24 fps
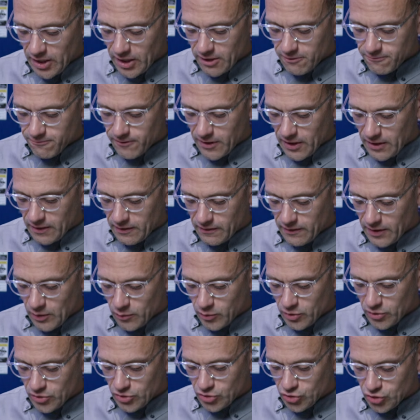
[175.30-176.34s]
life, and they
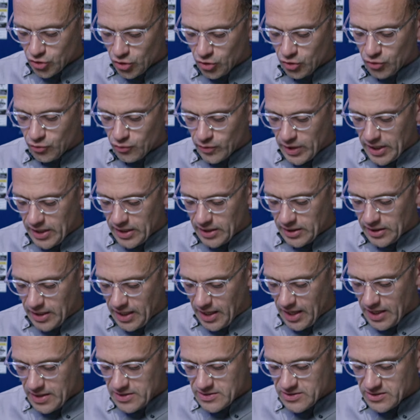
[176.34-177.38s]
will turn red
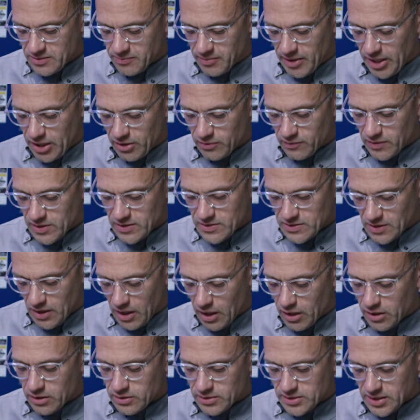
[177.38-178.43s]
as the batteries
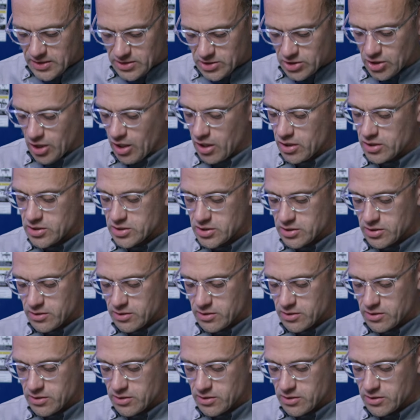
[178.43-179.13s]
are discharged.